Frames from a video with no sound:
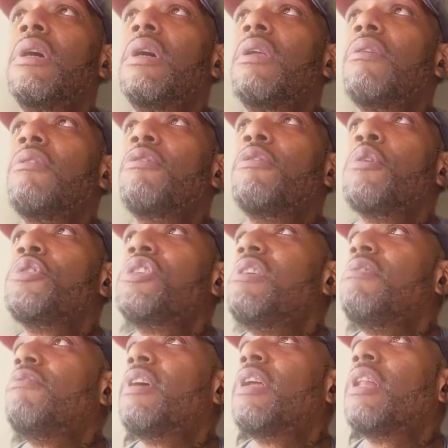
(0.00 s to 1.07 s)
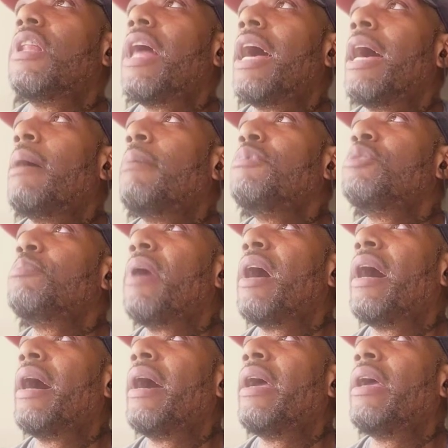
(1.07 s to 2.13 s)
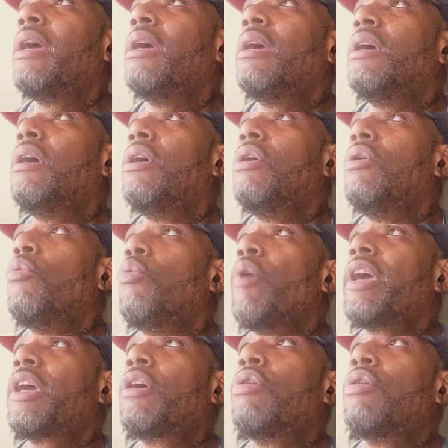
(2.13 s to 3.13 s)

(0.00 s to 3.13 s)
the first Event Labs by Rick